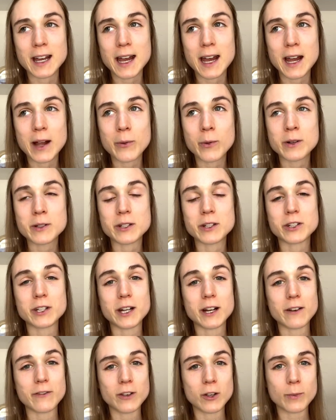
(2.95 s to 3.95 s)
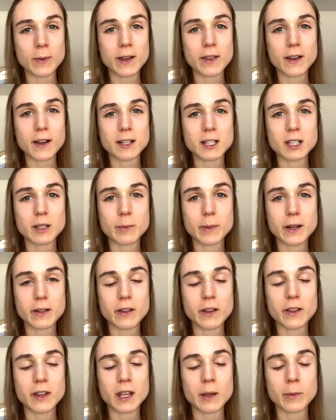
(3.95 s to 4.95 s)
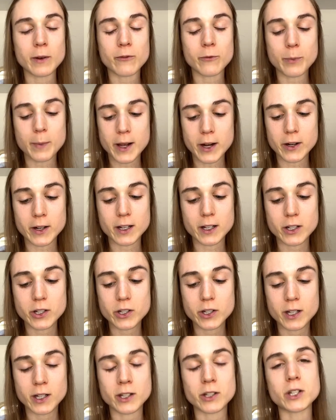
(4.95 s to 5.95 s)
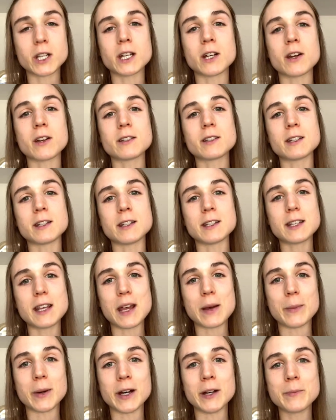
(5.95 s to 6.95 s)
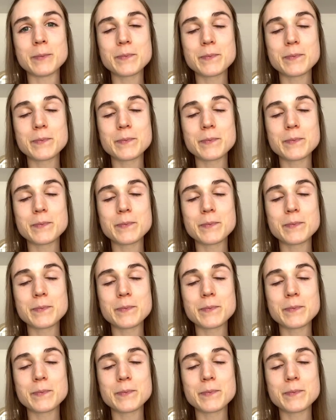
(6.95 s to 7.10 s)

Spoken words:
I want to share a few of my thoughts about the theme of marriage in Jane Austen's Emma.